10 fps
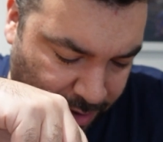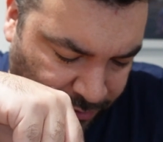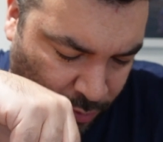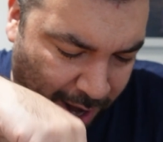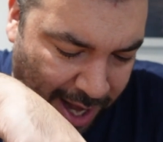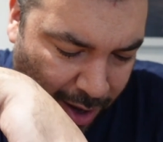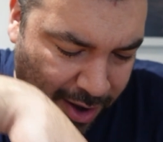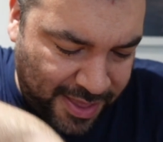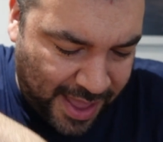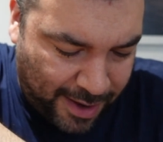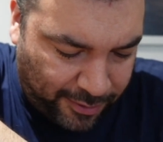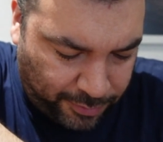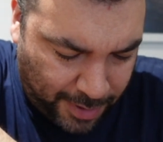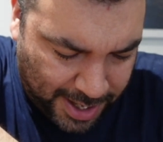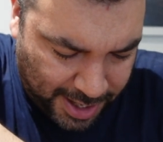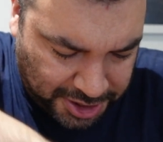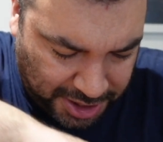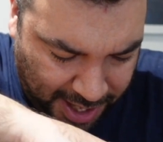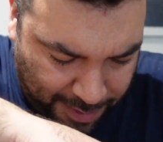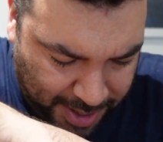There's quite a lot in there as well,
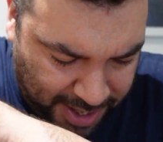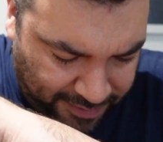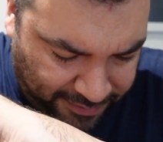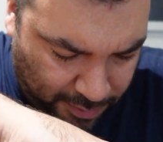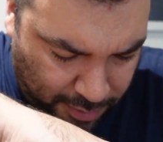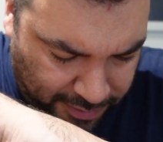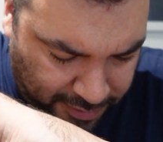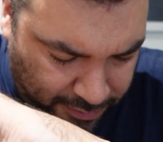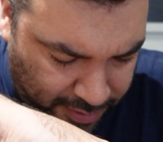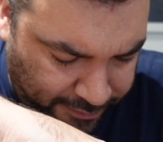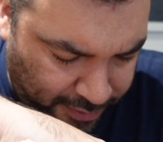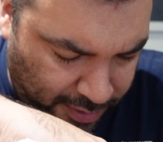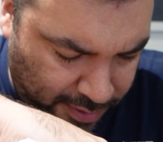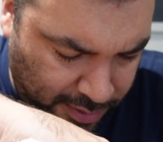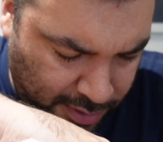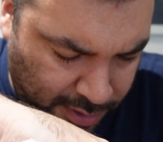actually. How many is there? One, two, three, four.